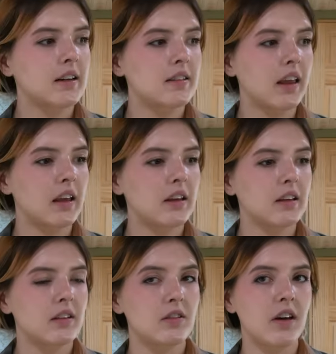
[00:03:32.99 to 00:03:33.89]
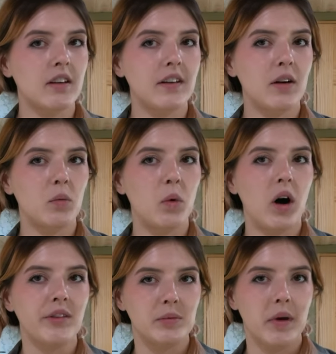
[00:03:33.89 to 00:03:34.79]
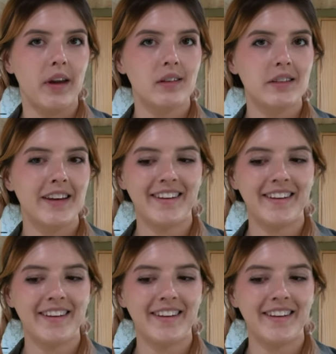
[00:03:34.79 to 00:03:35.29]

because there's not a lot of wall space.